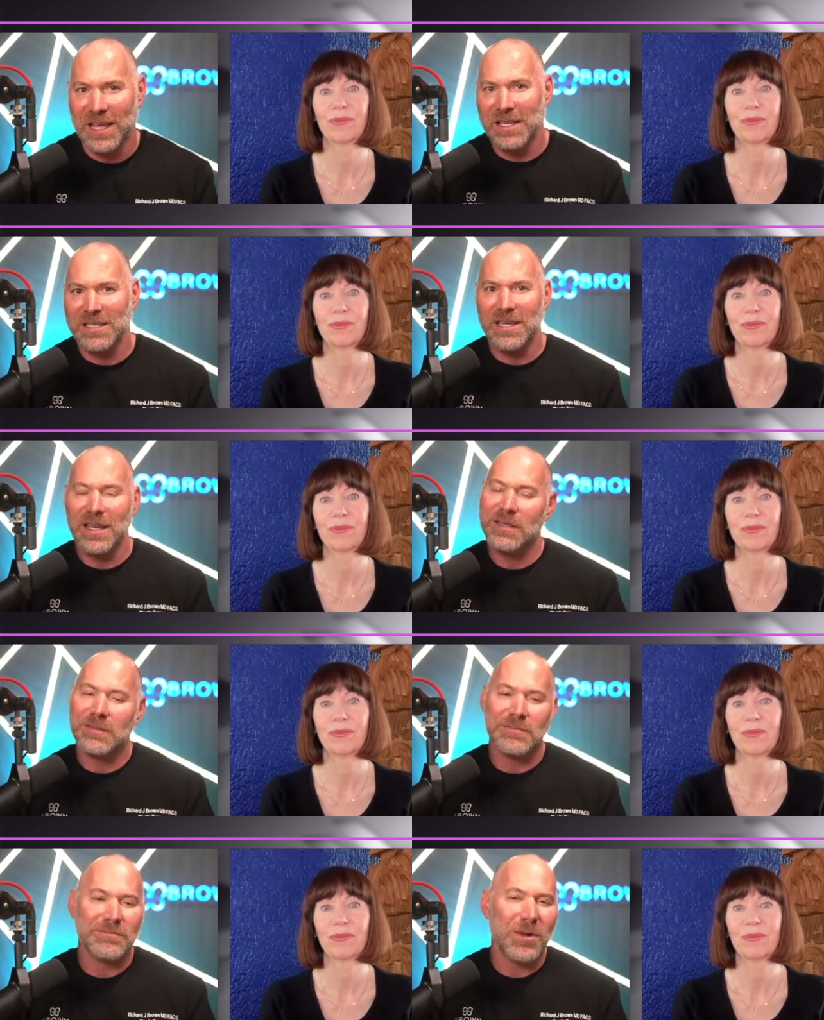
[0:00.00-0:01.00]
Speaker 1: this,
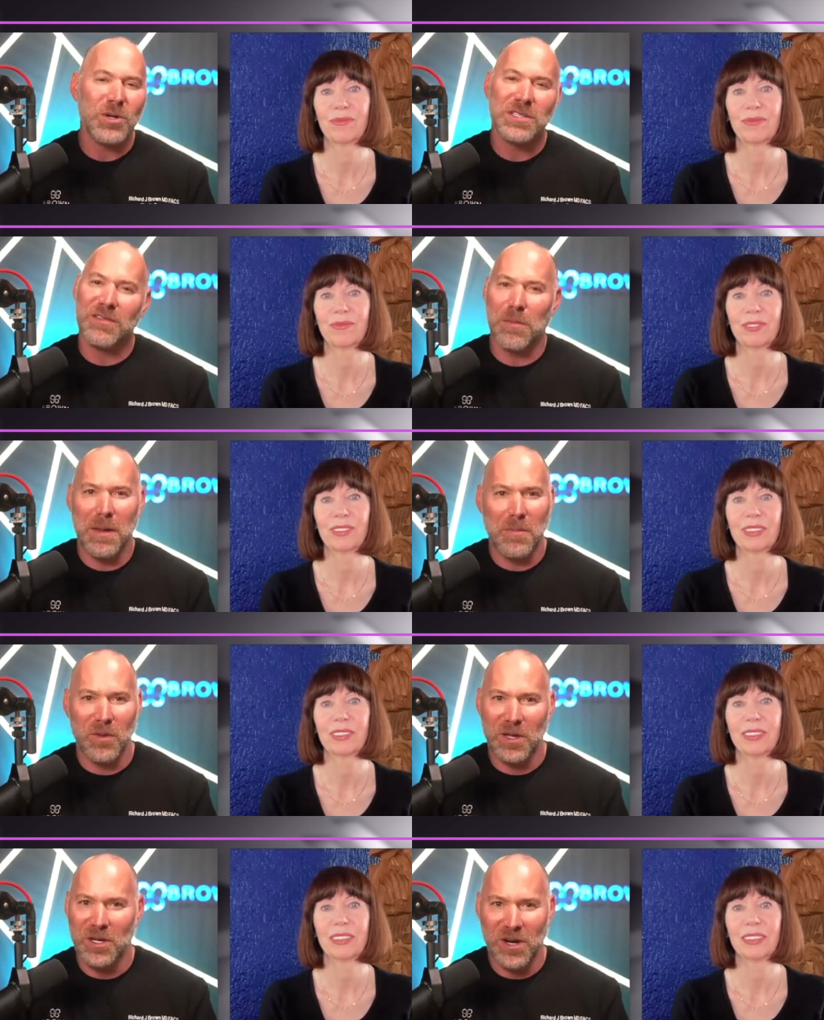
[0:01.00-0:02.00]
most of the people
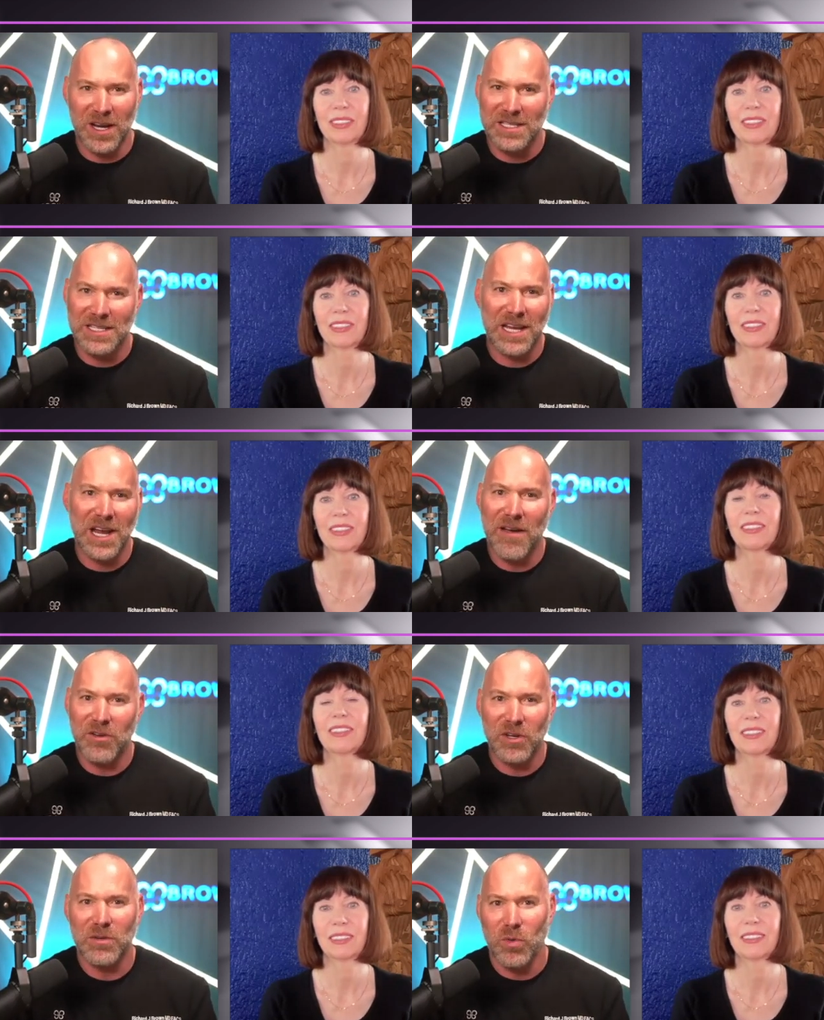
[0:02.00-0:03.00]
that you're going to see have
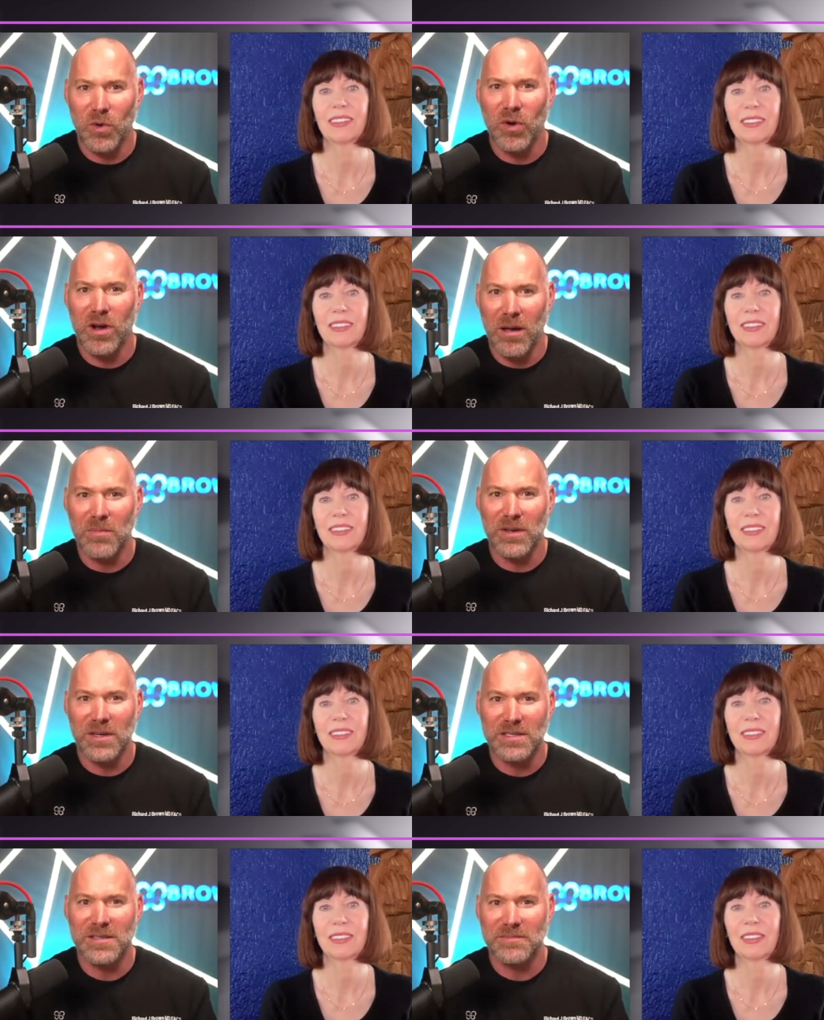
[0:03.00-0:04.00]
a good moral
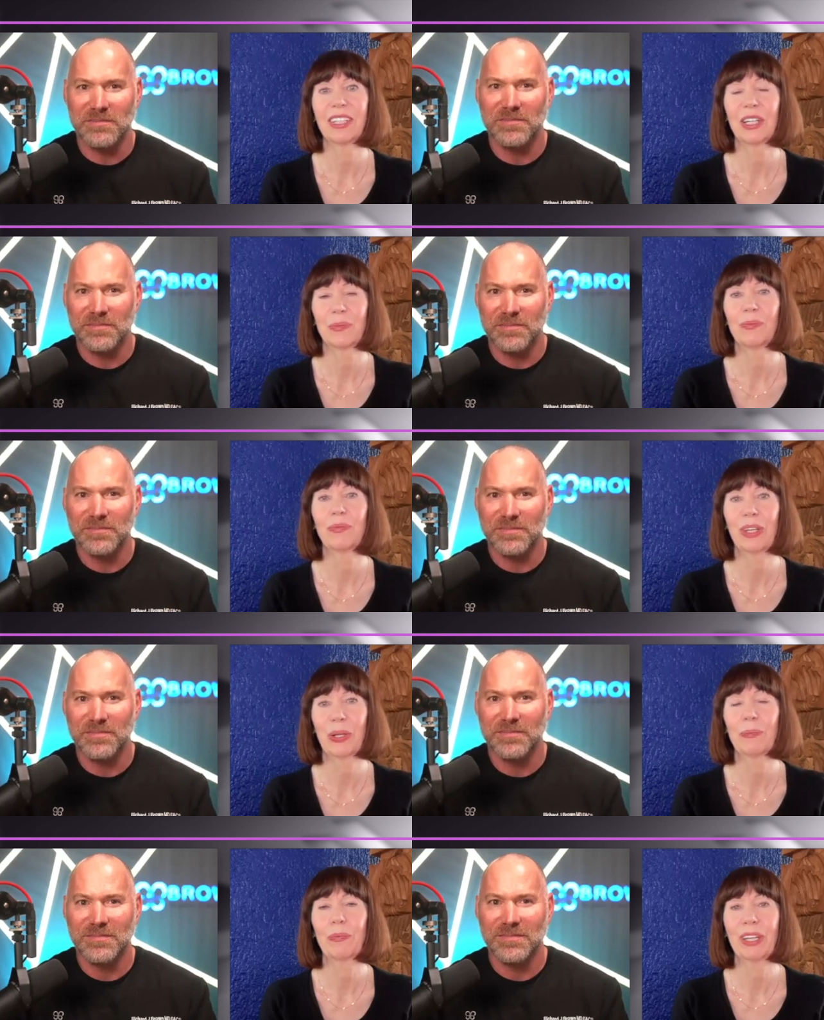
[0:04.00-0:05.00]
compass. Yeah
Speaker 2: yeah,
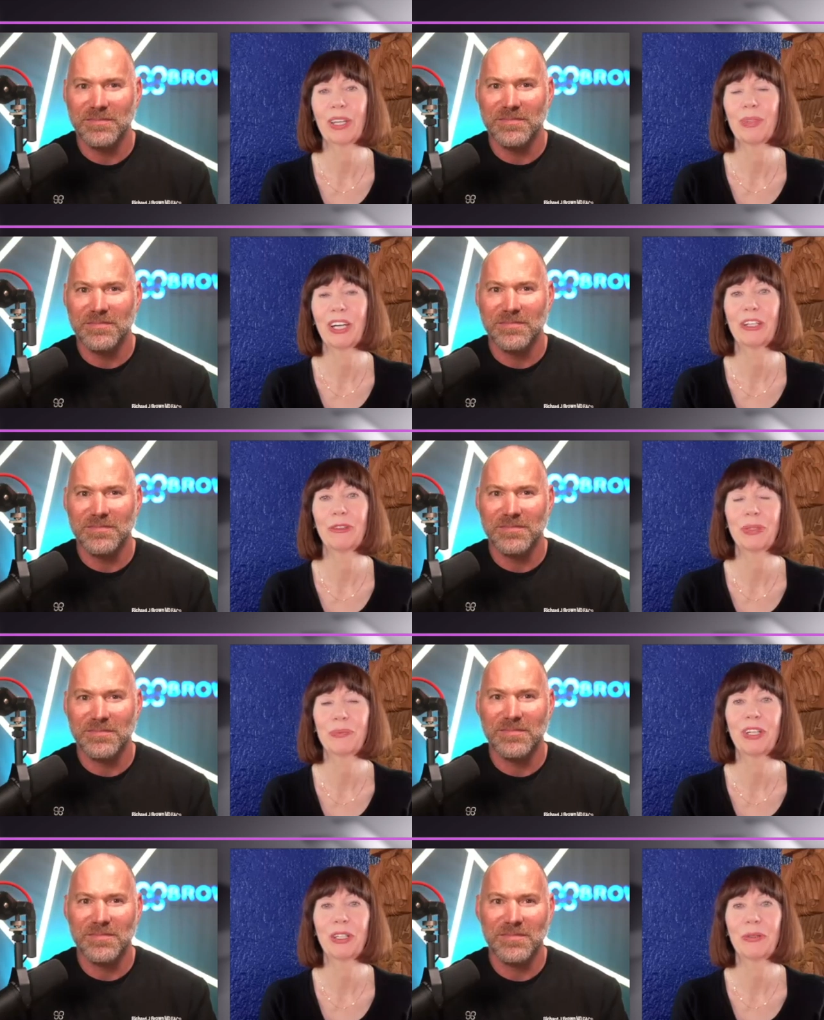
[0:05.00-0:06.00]
yeah. I agree.
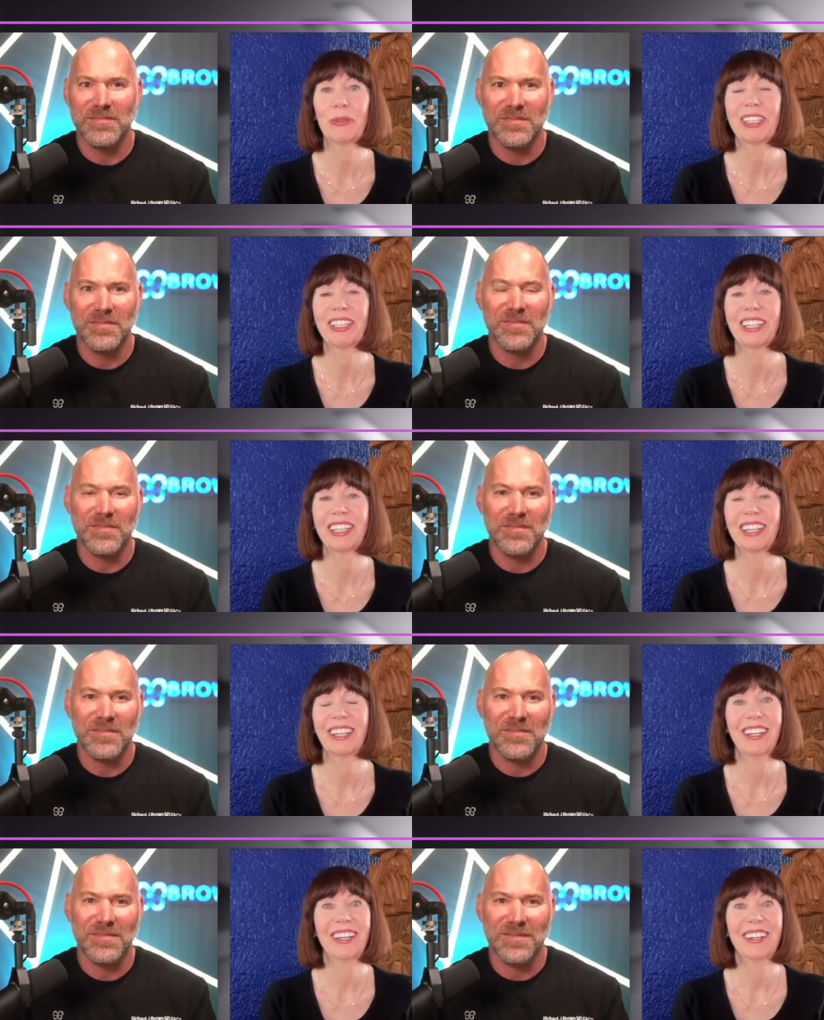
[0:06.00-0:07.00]
I agree.
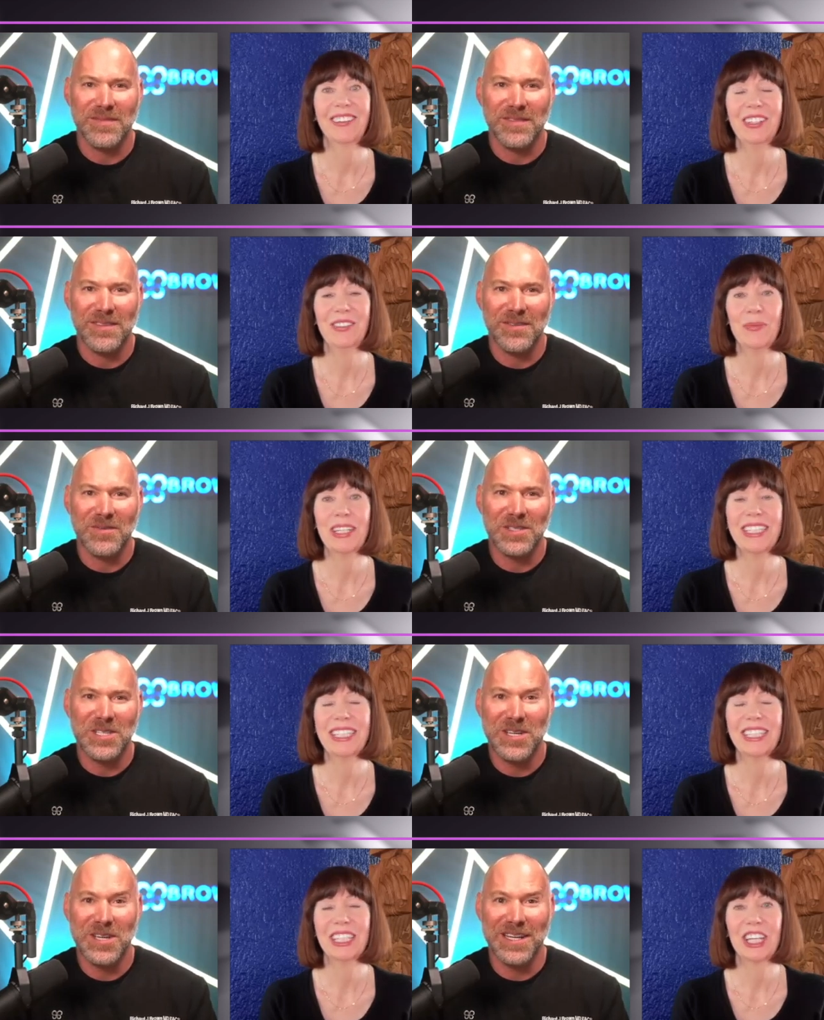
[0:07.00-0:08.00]
Well, amazing.
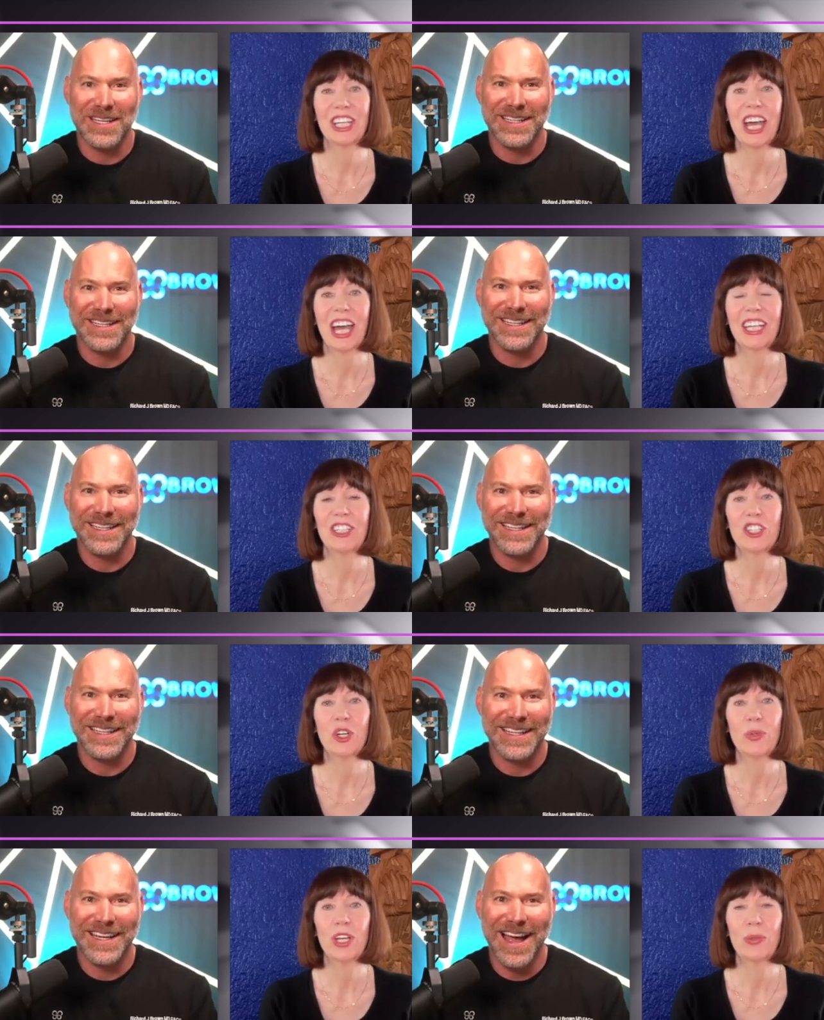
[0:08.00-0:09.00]
Good. And
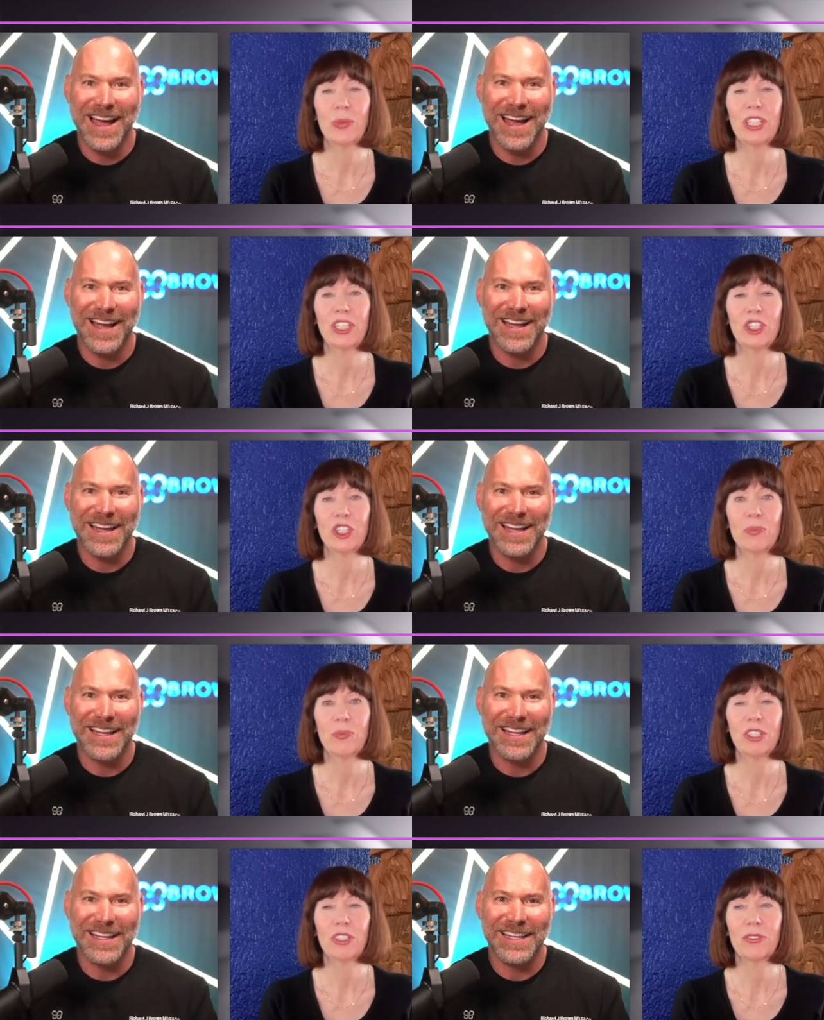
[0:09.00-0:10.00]
so, yeah. in
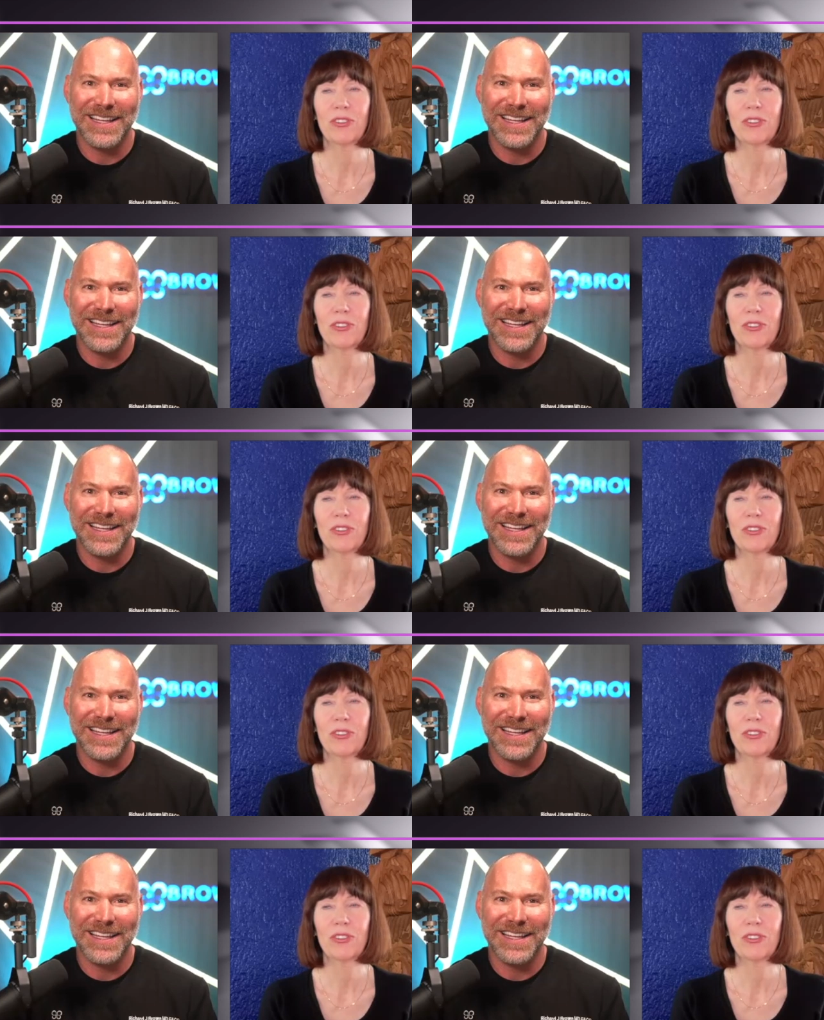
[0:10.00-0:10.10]
terms of